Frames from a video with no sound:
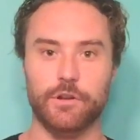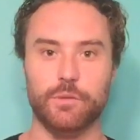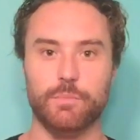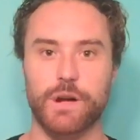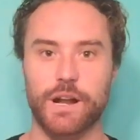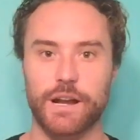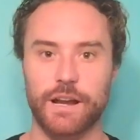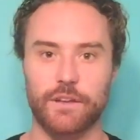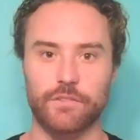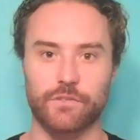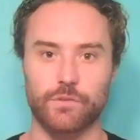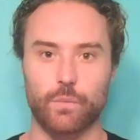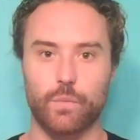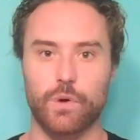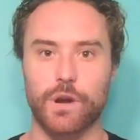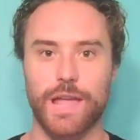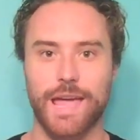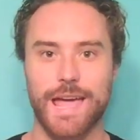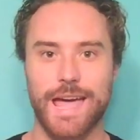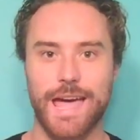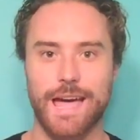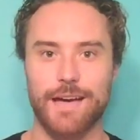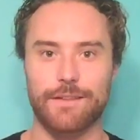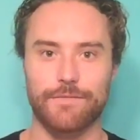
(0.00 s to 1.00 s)
body doesn't want to
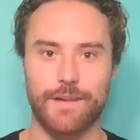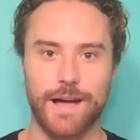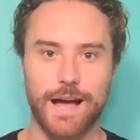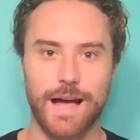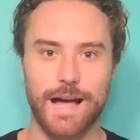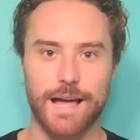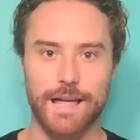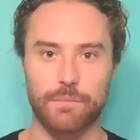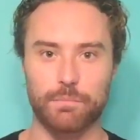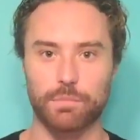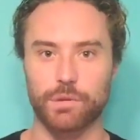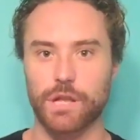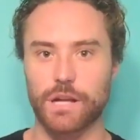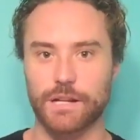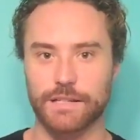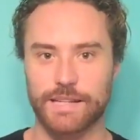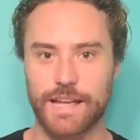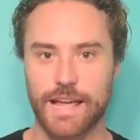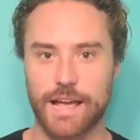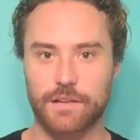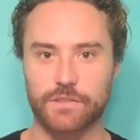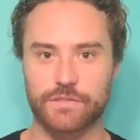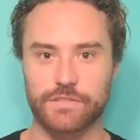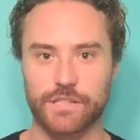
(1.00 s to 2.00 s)
have high blood
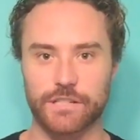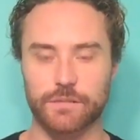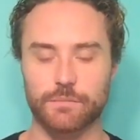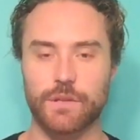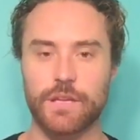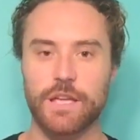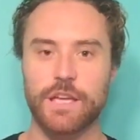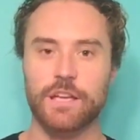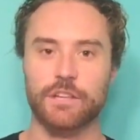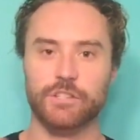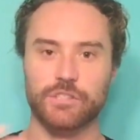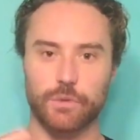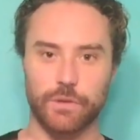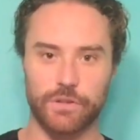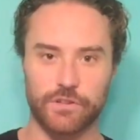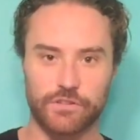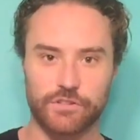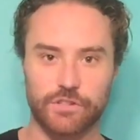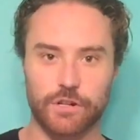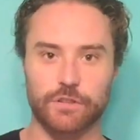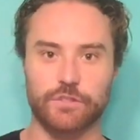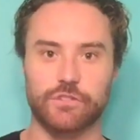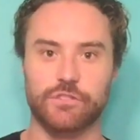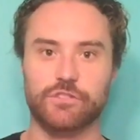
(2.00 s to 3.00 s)
calcium, so it
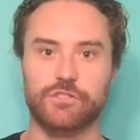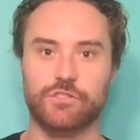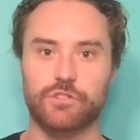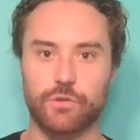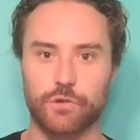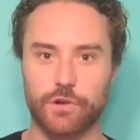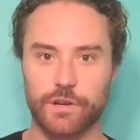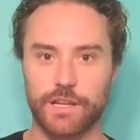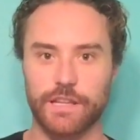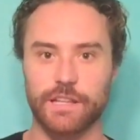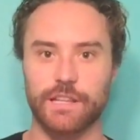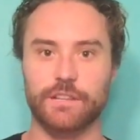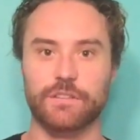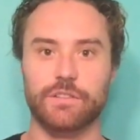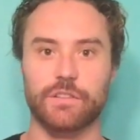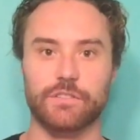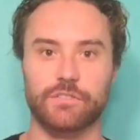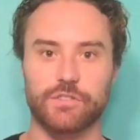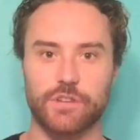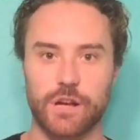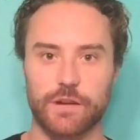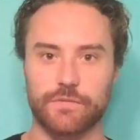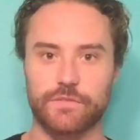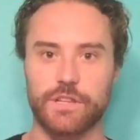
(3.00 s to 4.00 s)
starts storing it into
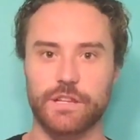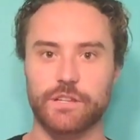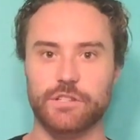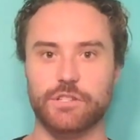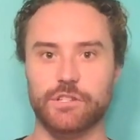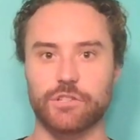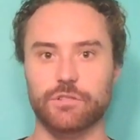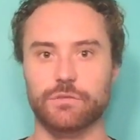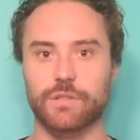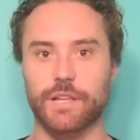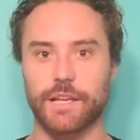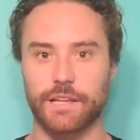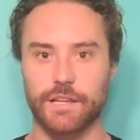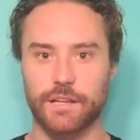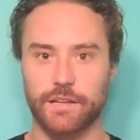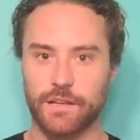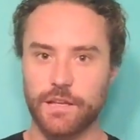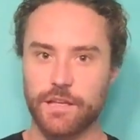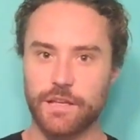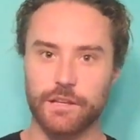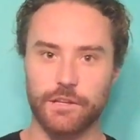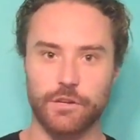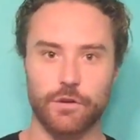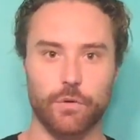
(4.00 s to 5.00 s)
soft tissue, like
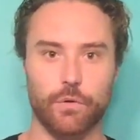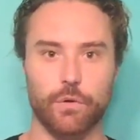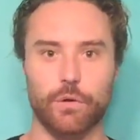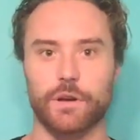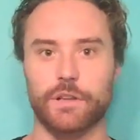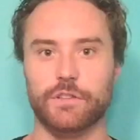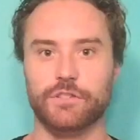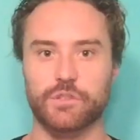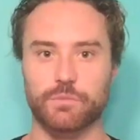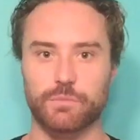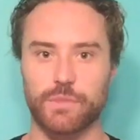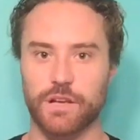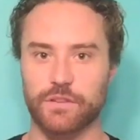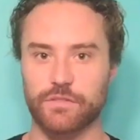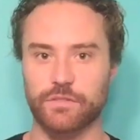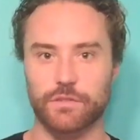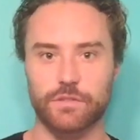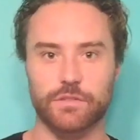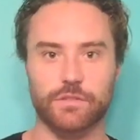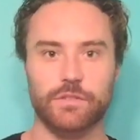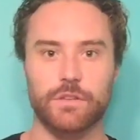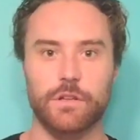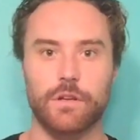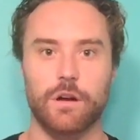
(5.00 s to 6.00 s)
your organs, your
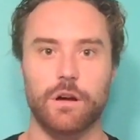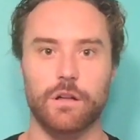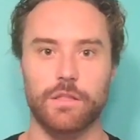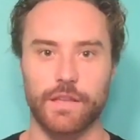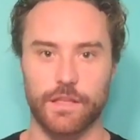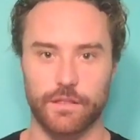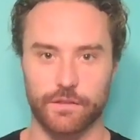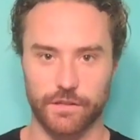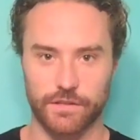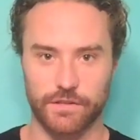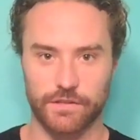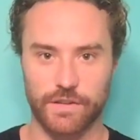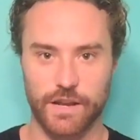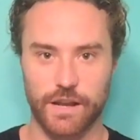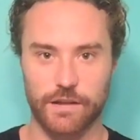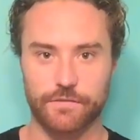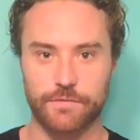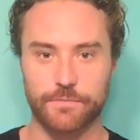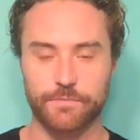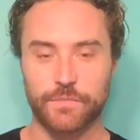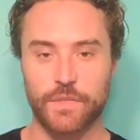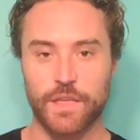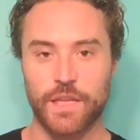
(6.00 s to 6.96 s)
muscles, all the other good stuff.